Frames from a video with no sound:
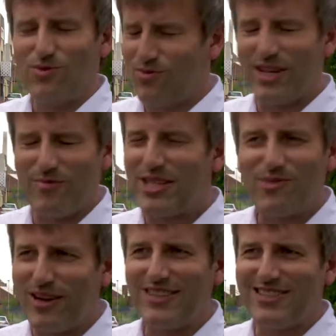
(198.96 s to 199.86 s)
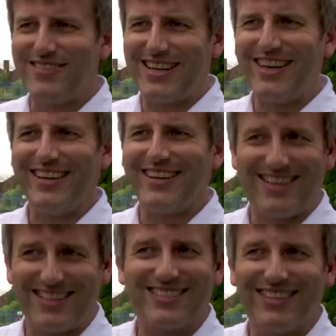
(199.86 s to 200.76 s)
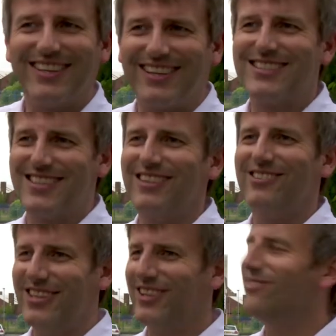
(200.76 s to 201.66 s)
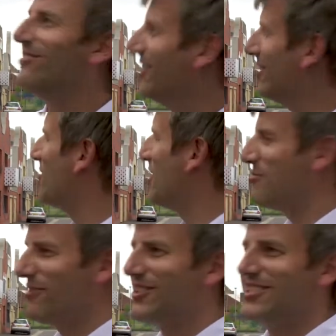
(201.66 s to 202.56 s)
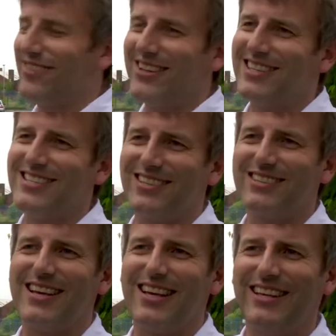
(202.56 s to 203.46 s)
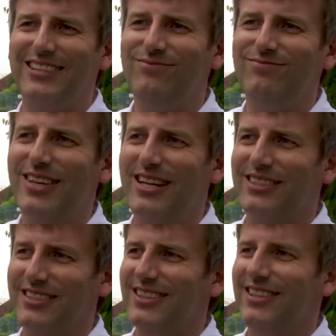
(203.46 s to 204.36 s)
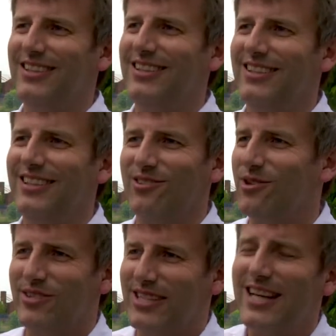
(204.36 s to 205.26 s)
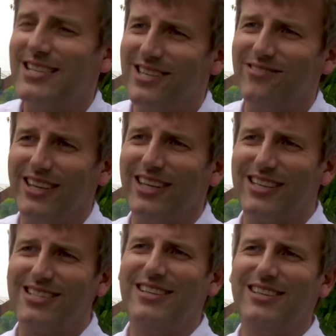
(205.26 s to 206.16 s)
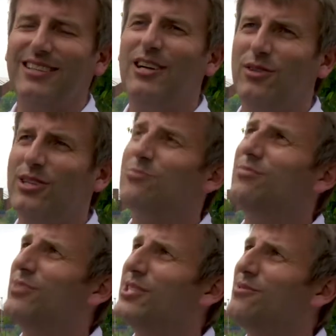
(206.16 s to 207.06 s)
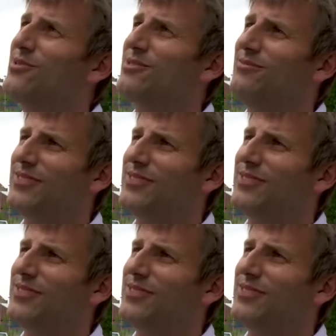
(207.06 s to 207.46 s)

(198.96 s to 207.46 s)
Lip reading: was one of the big surprises of the day, actually, because really quite a provocative architect. And we were delighted, really, because it's produced some